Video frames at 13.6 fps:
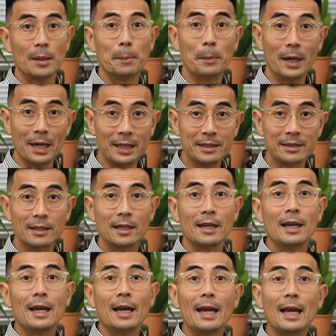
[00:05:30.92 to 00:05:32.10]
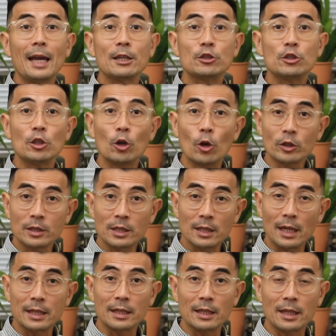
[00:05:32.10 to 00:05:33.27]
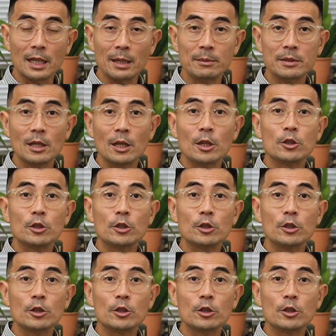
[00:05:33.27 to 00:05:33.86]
But as she lost her other claims,